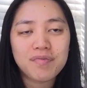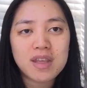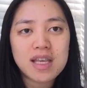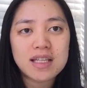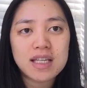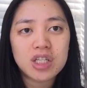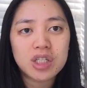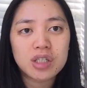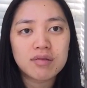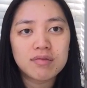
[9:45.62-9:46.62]
easy
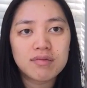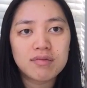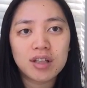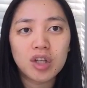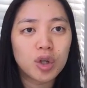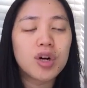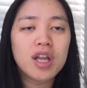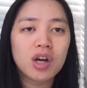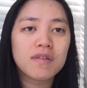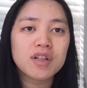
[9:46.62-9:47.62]
to, the
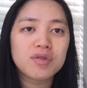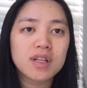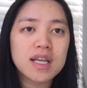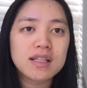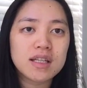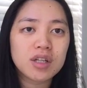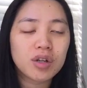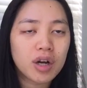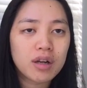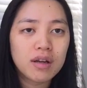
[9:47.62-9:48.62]
learning curve is really easy to
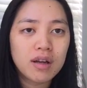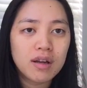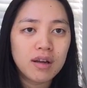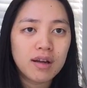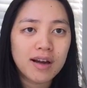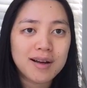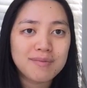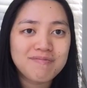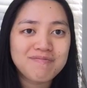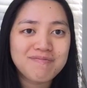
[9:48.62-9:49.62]
learn.
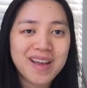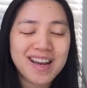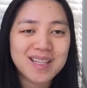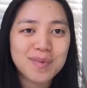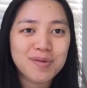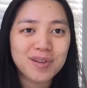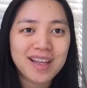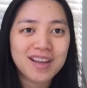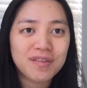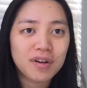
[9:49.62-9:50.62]
And it's been really
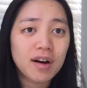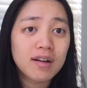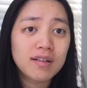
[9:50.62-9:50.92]
good for